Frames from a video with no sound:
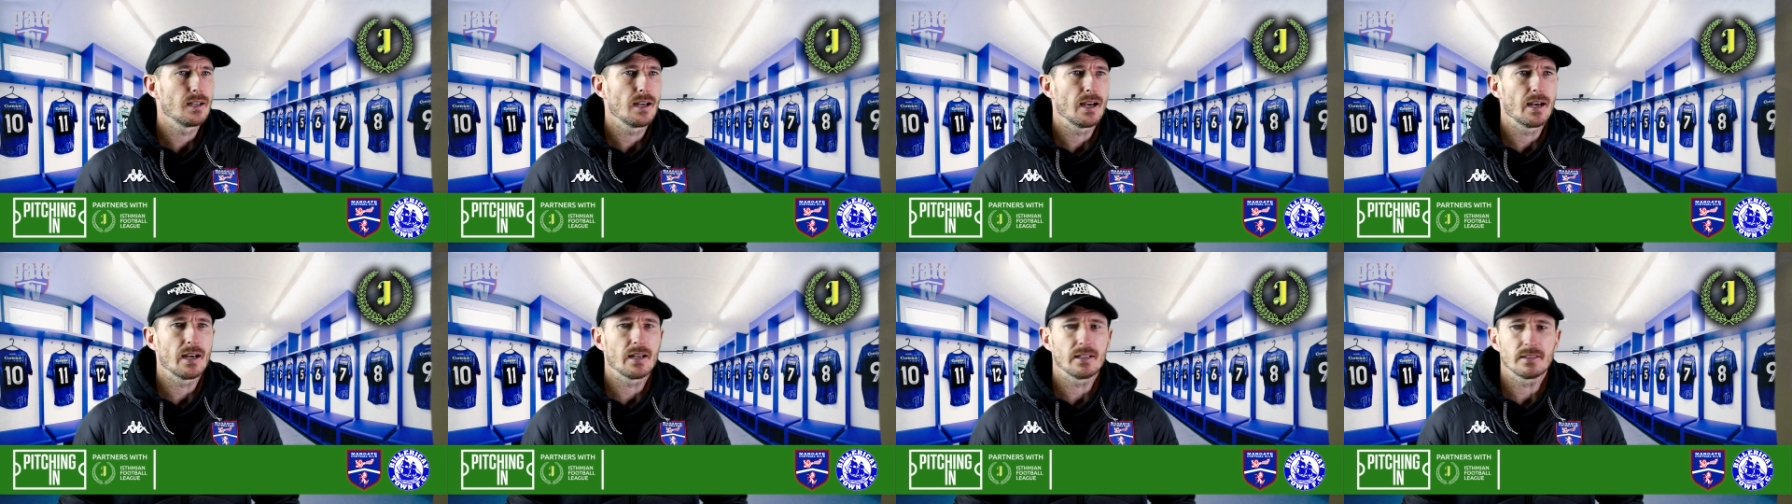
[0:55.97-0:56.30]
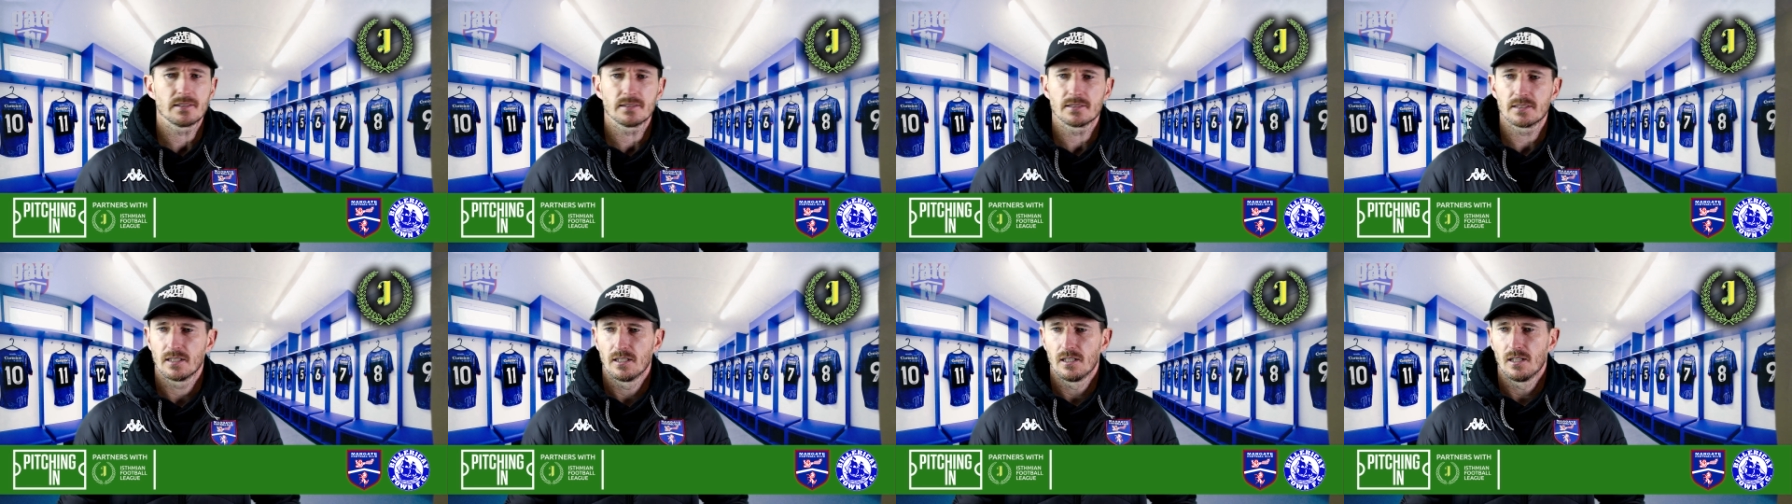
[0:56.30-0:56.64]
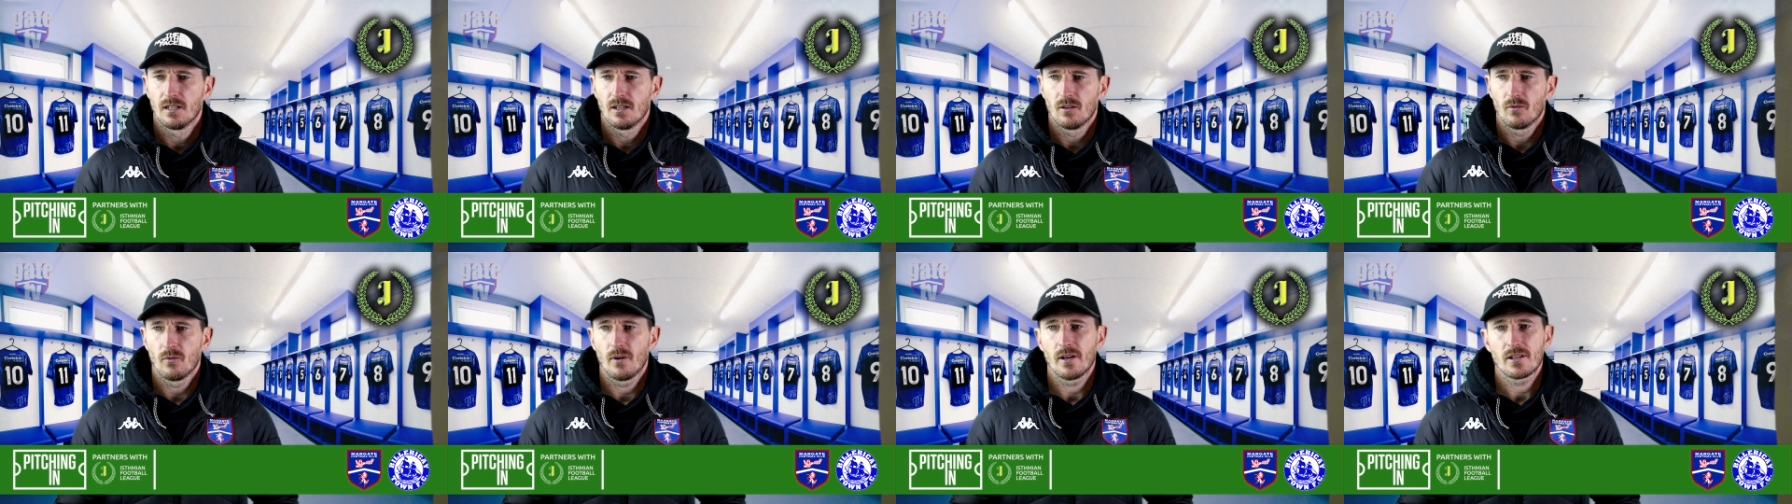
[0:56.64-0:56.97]
and
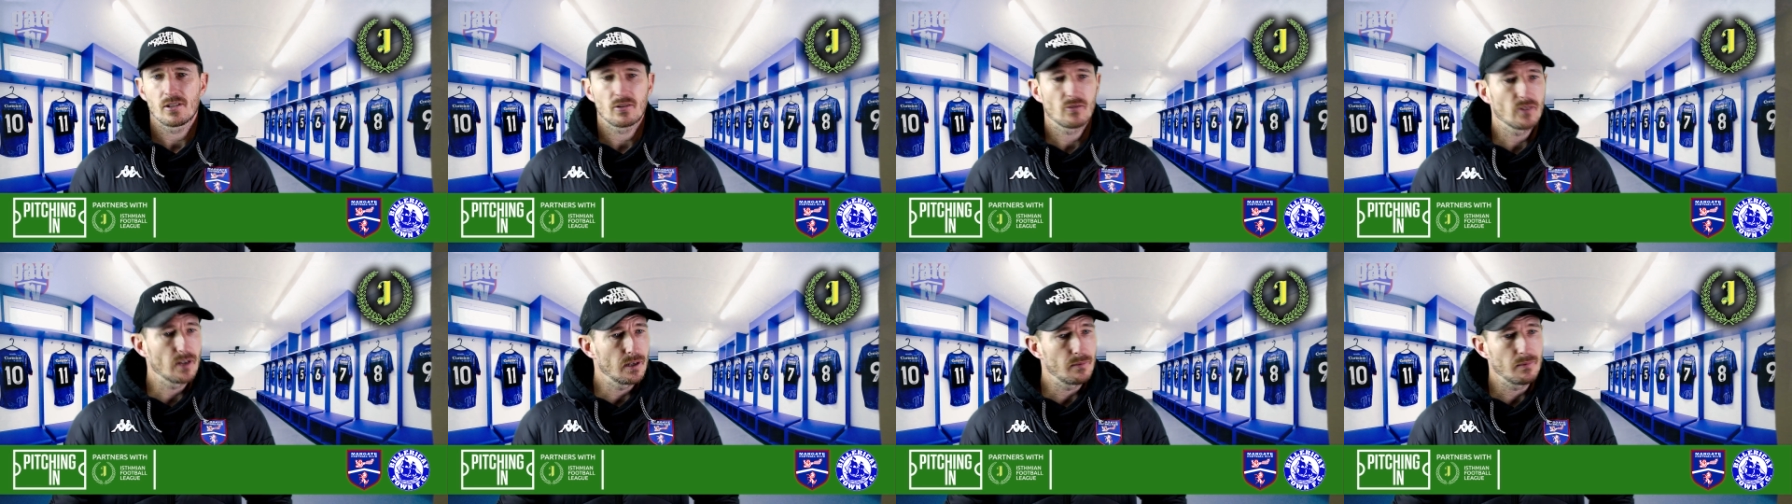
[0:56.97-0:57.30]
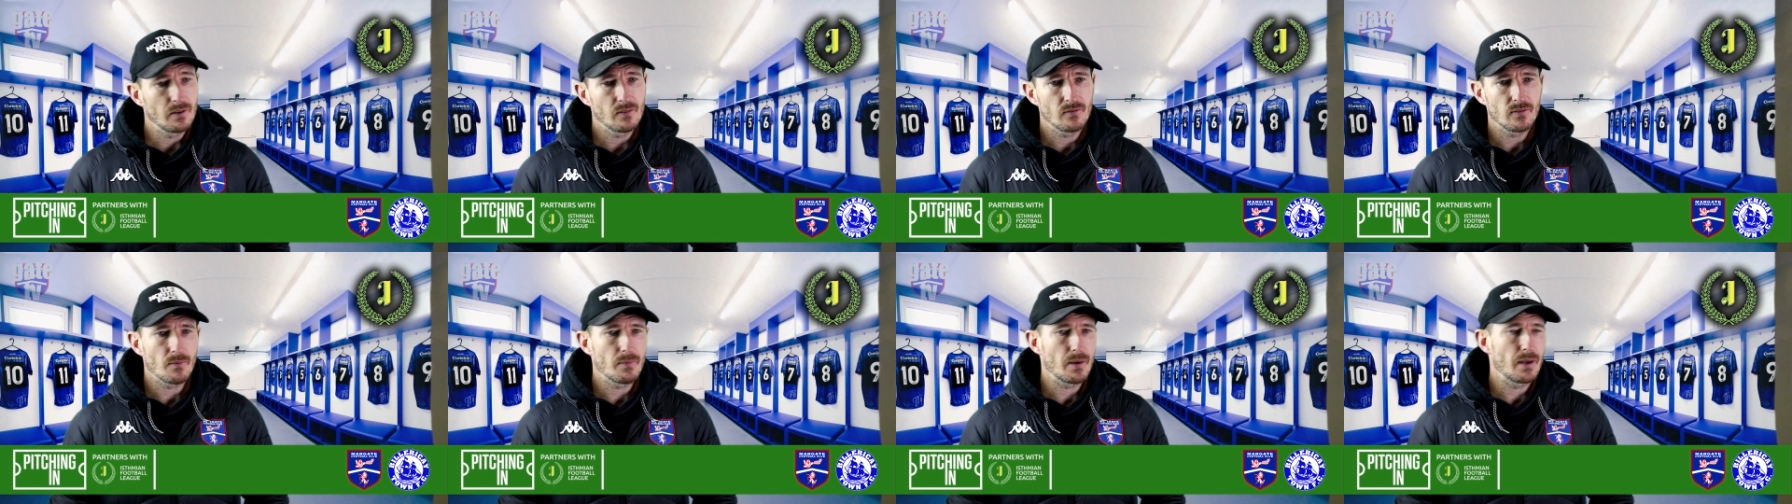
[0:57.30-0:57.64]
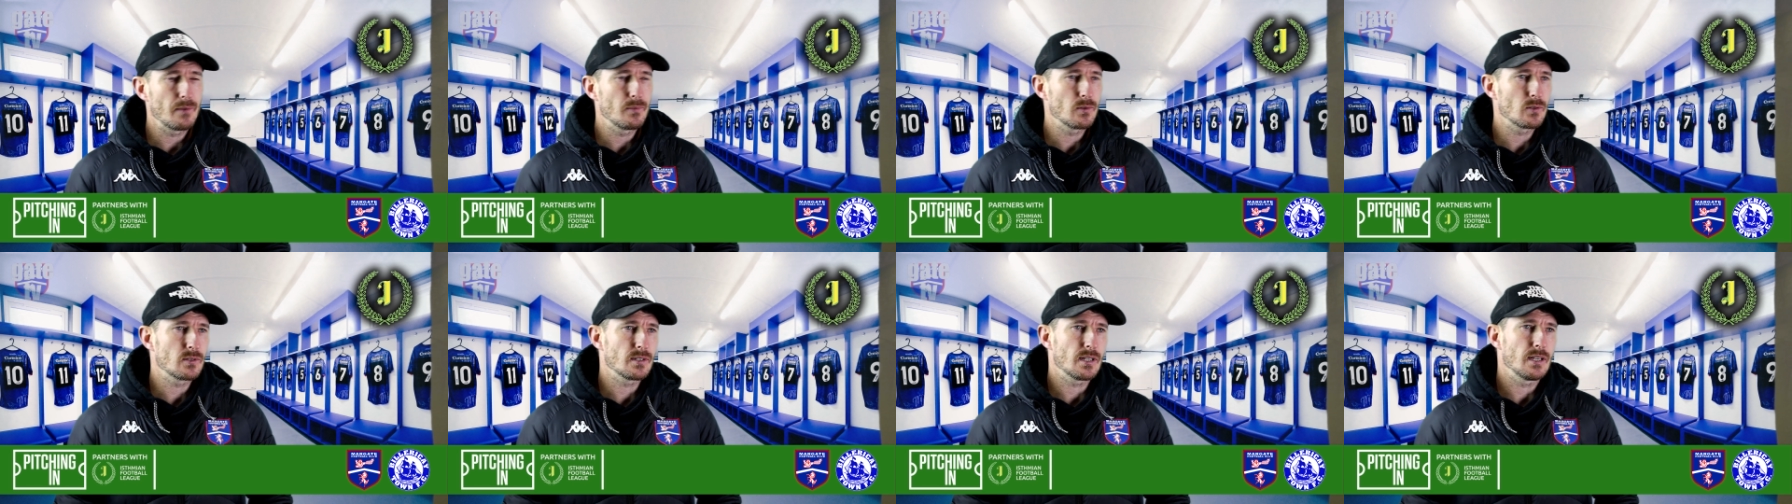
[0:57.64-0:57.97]
we're screaming for
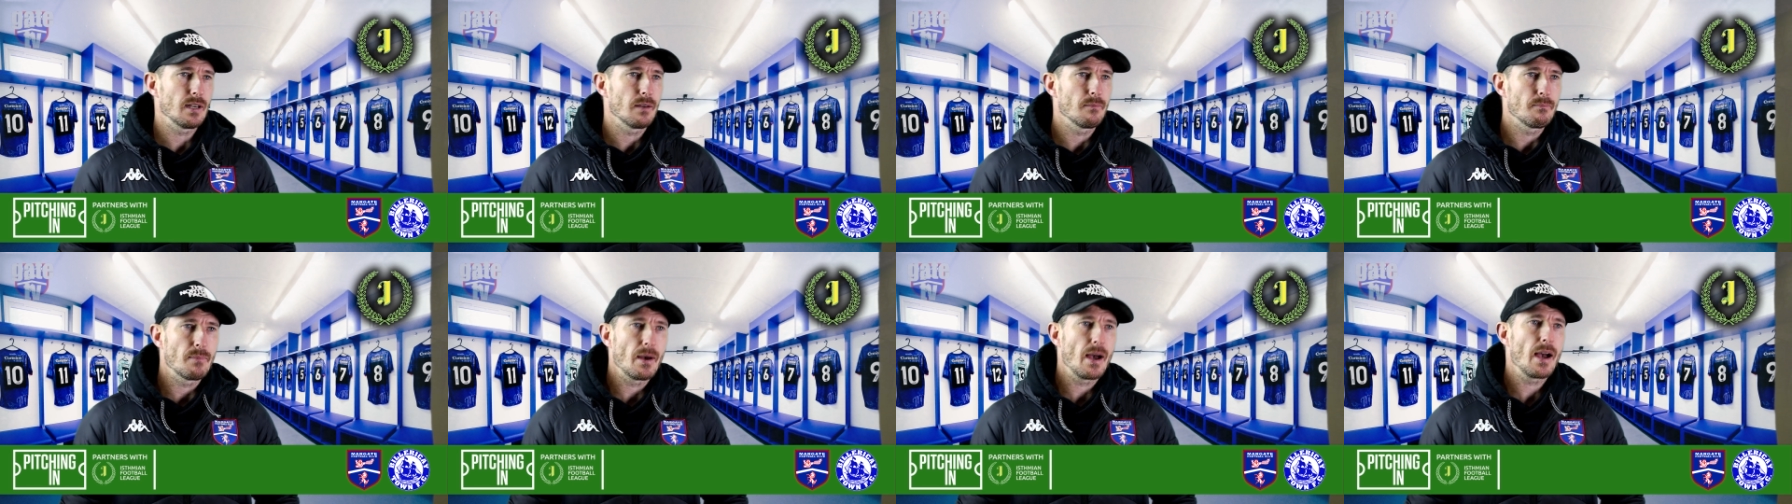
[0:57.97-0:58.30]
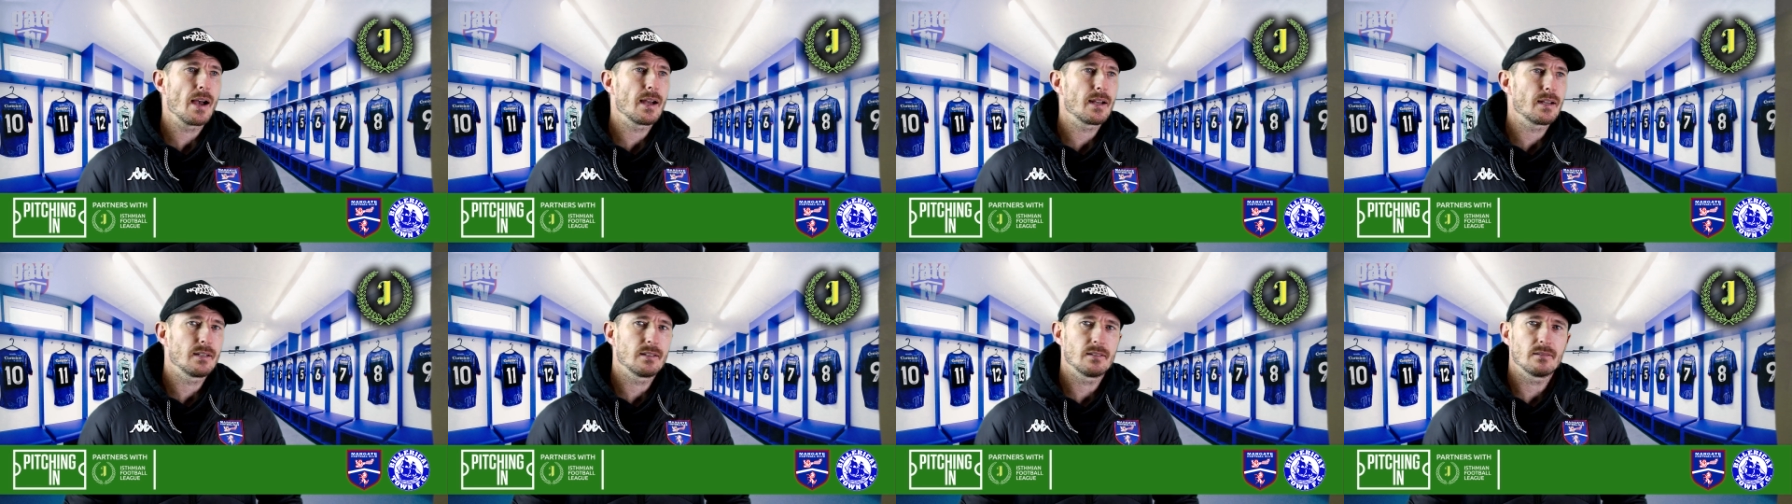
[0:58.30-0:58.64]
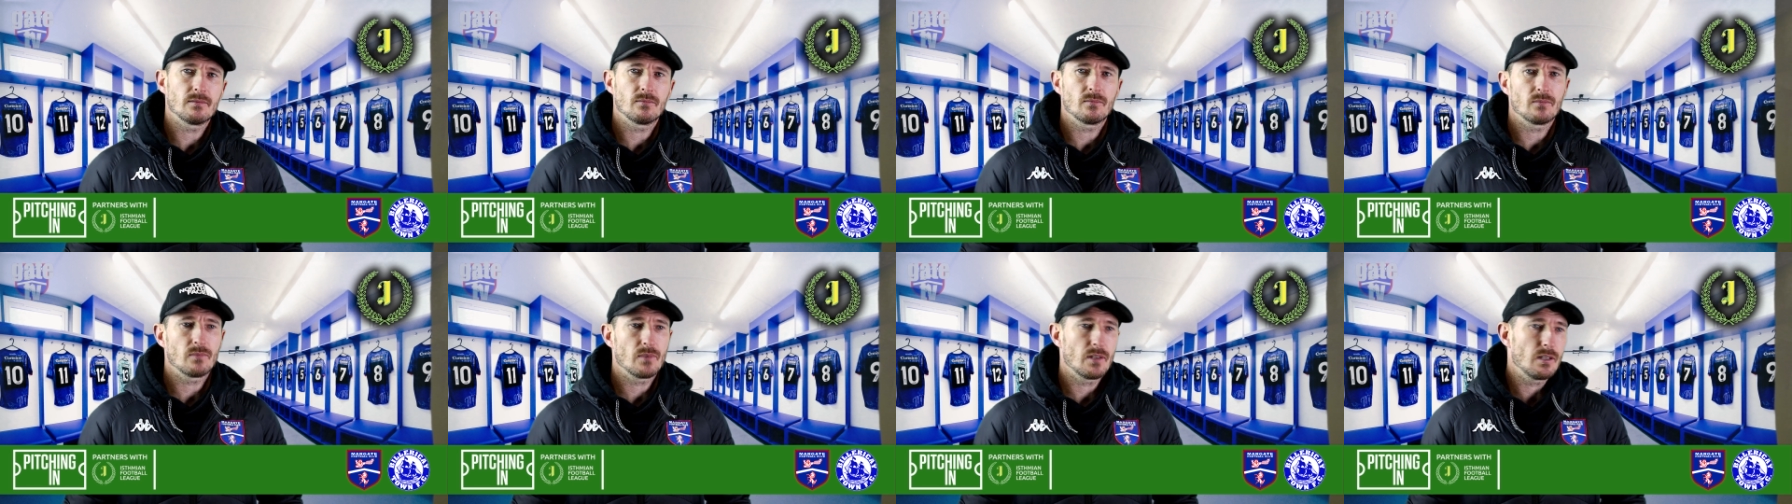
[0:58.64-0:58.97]
people to get back,
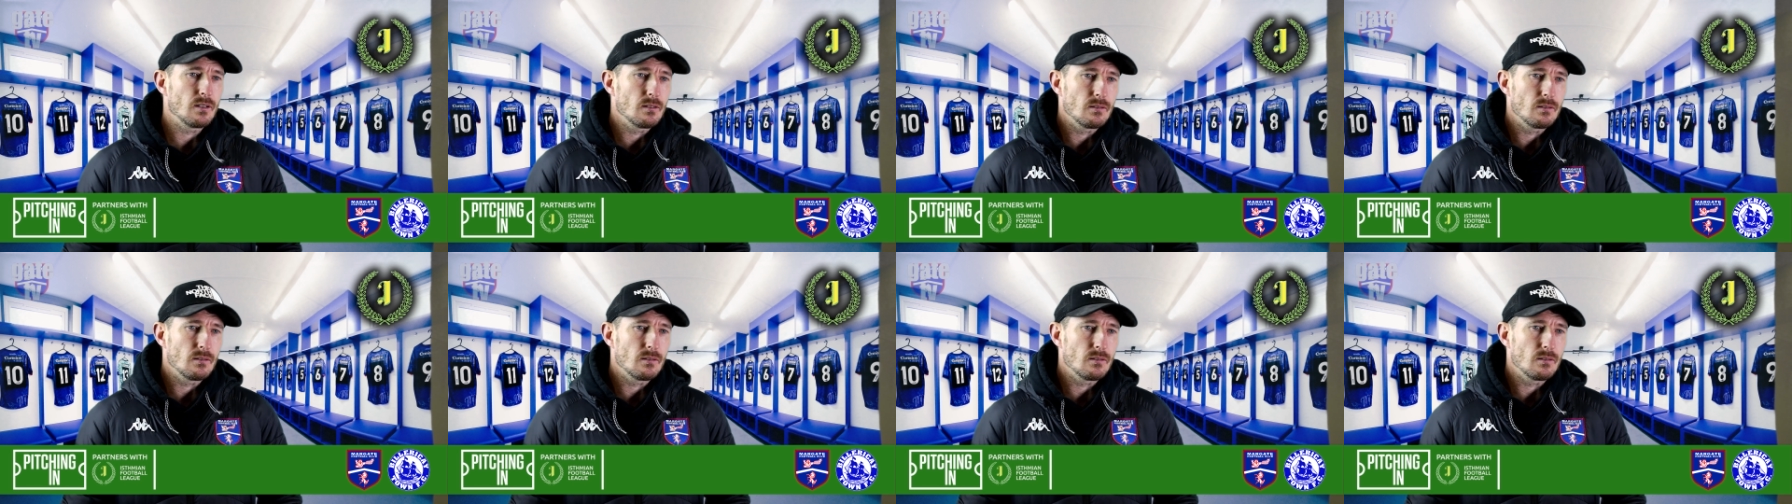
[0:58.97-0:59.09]
and